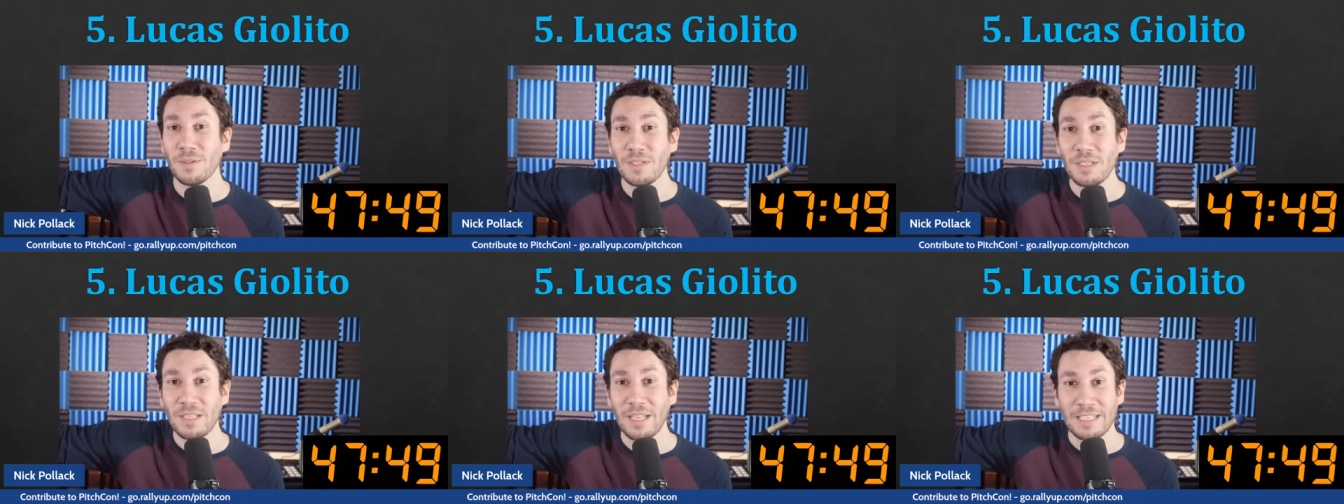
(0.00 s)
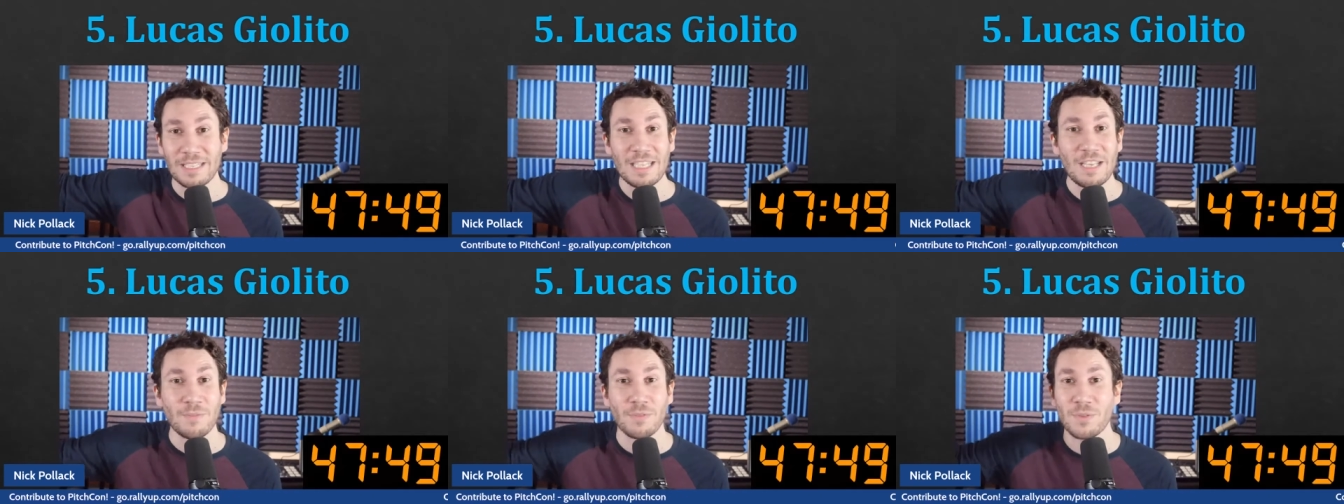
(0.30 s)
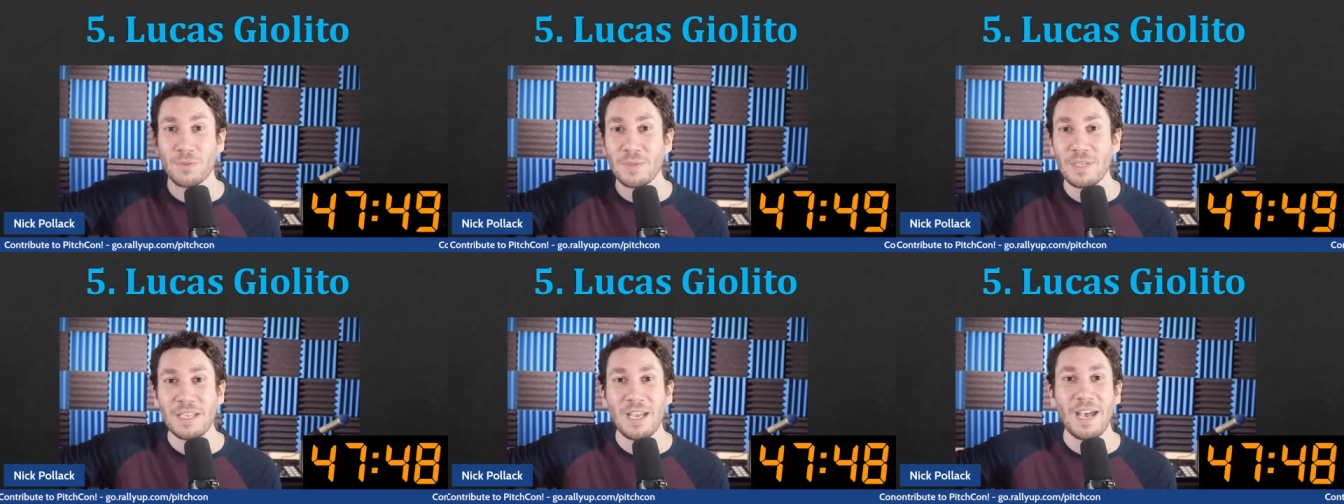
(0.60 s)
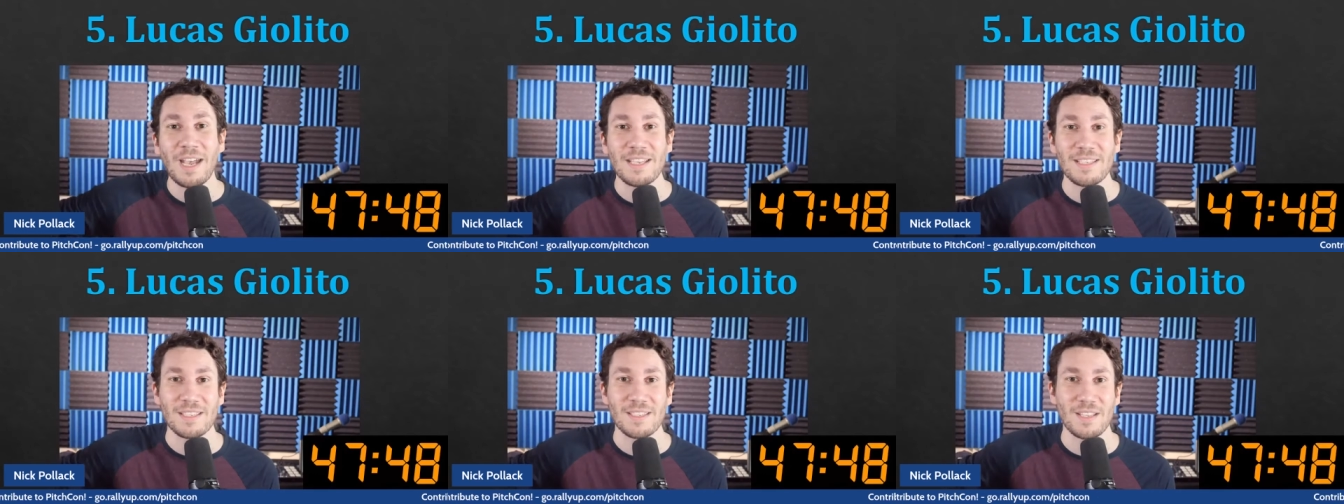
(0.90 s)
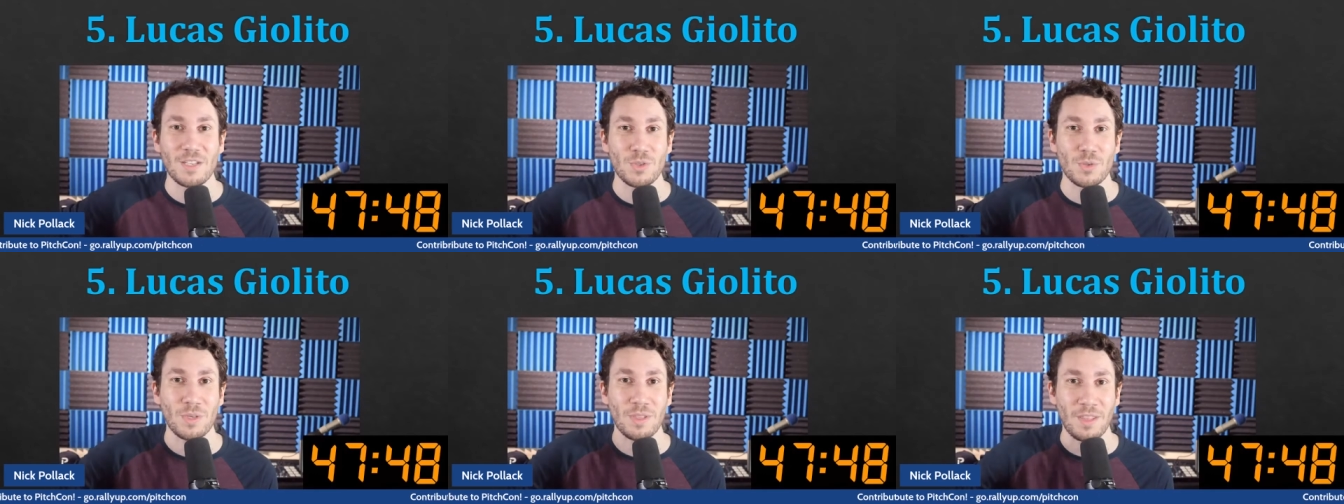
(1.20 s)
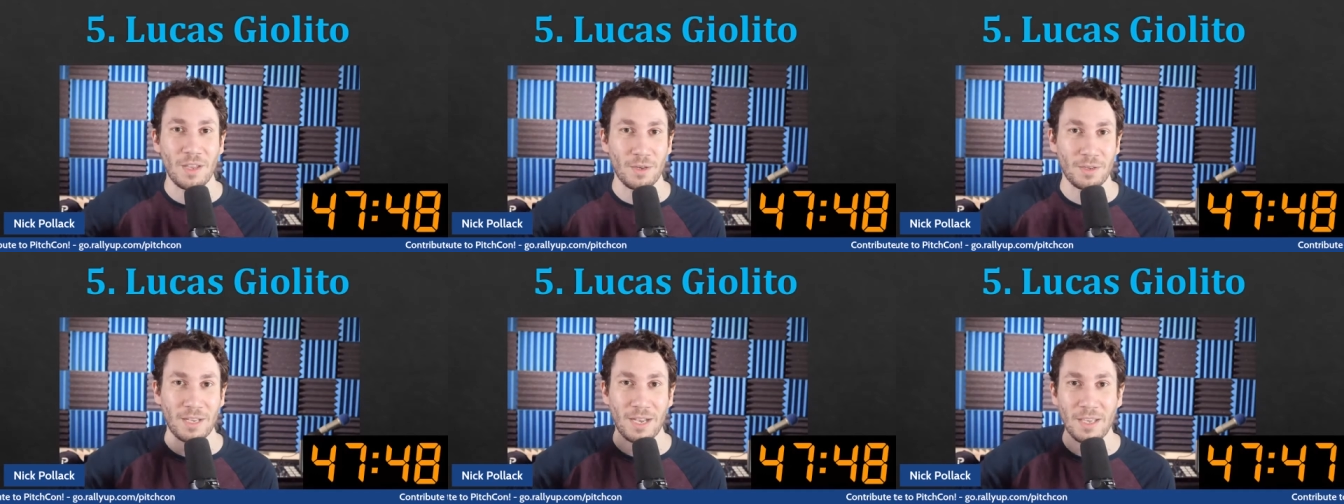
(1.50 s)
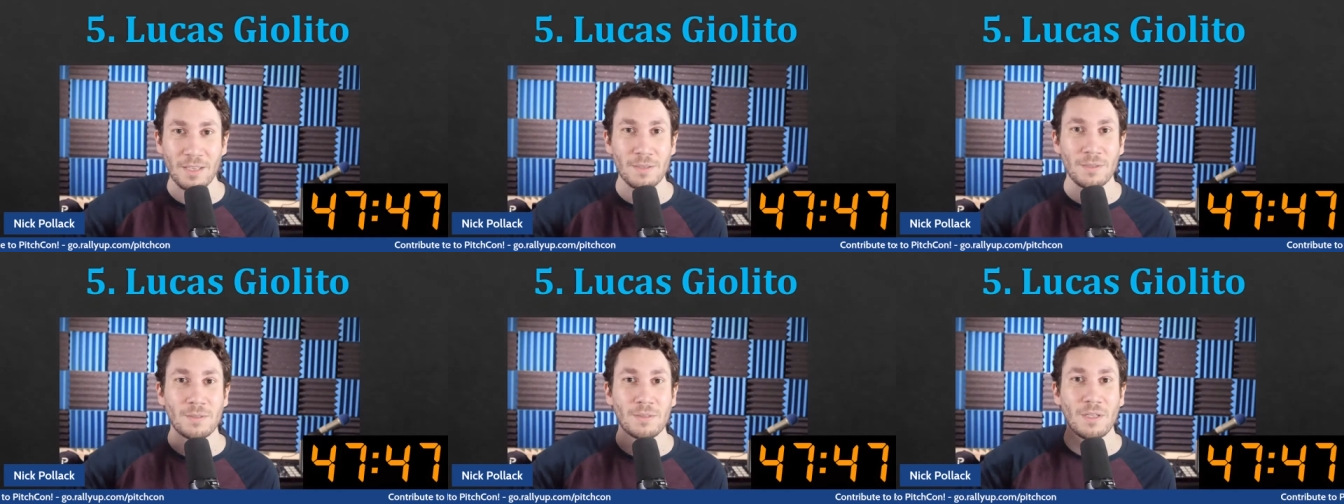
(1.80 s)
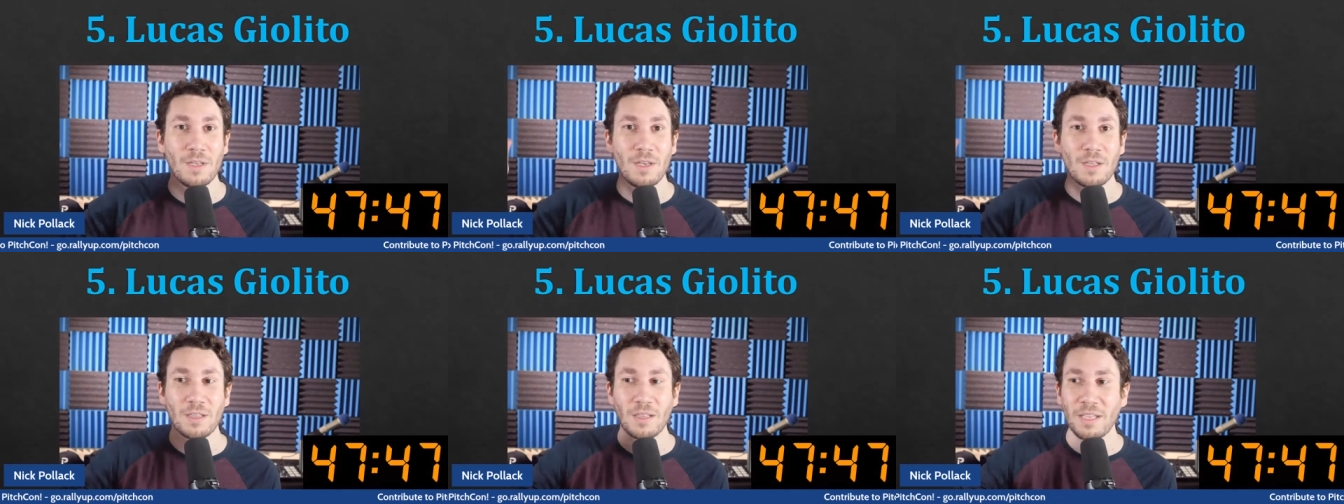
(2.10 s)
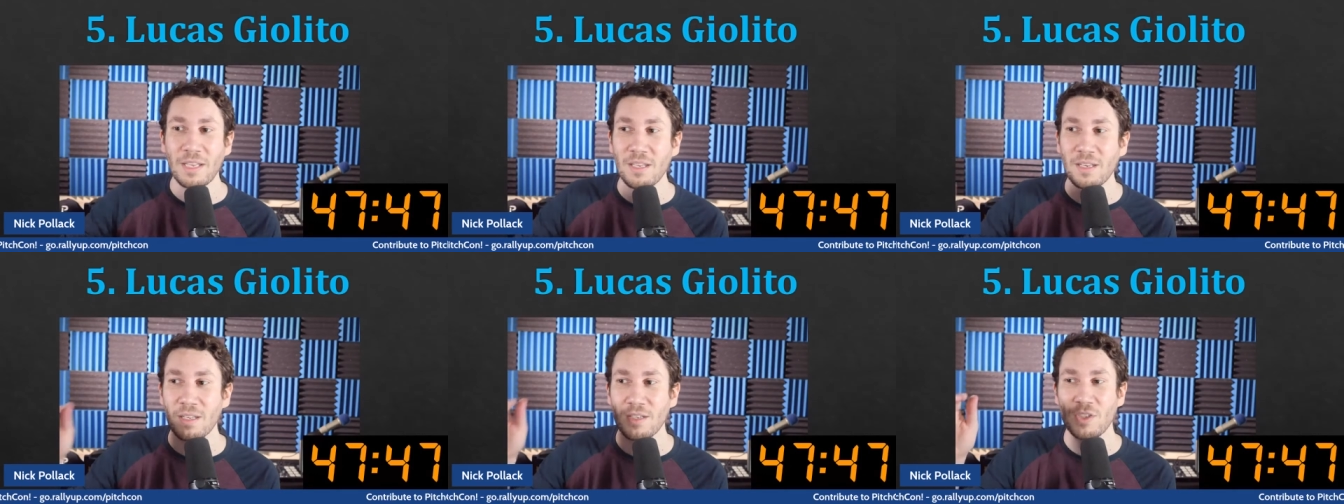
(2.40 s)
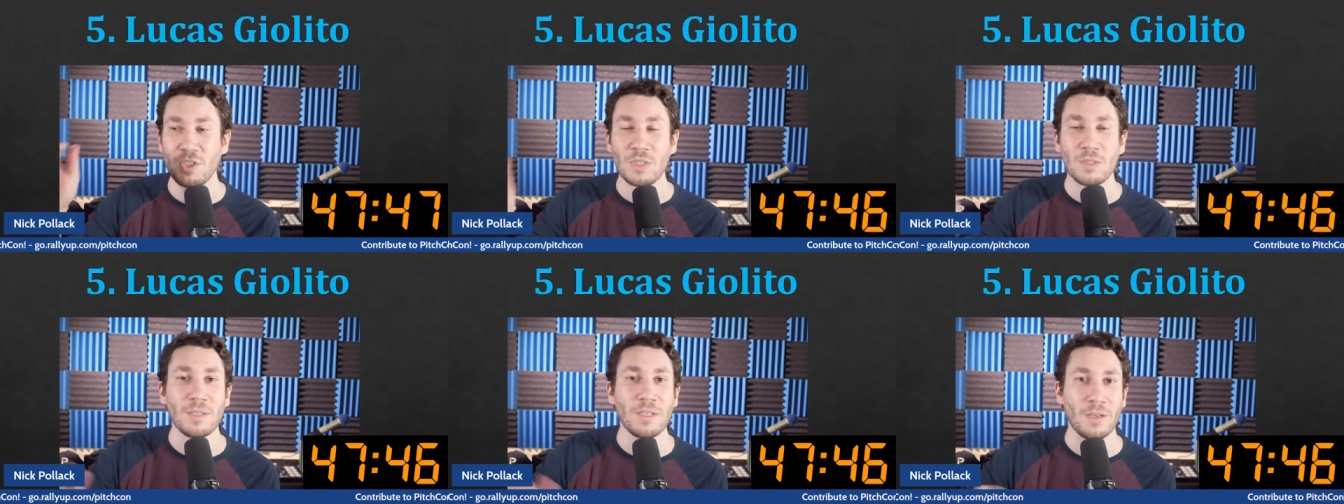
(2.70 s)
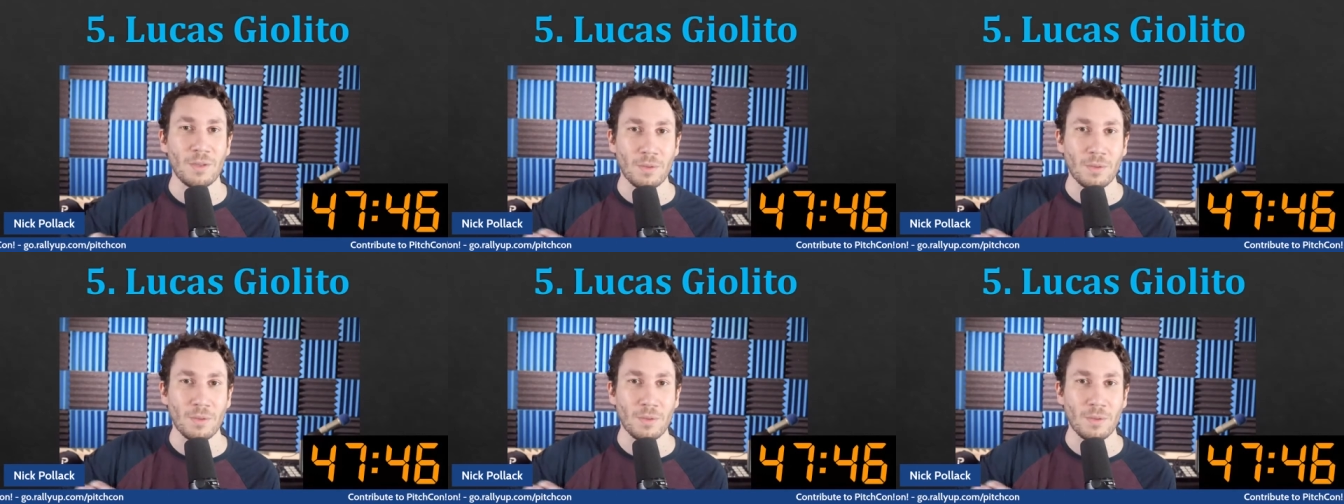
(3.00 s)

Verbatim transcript: Like they have three guys essentially there: Keuchel, Lynn, Giolito.